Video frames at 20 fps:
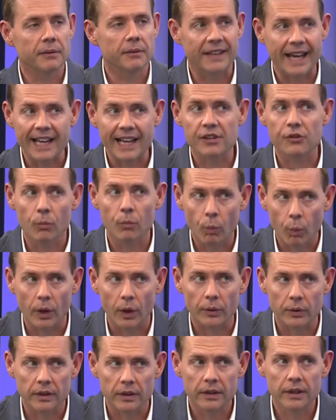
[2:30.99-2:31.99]
That isn't
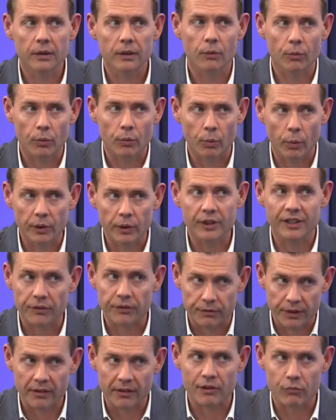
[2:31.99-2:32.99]
woke. Woke is
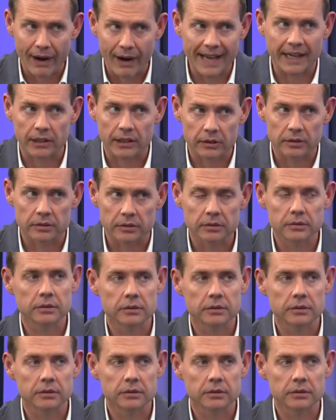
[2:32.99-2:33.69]
very radical.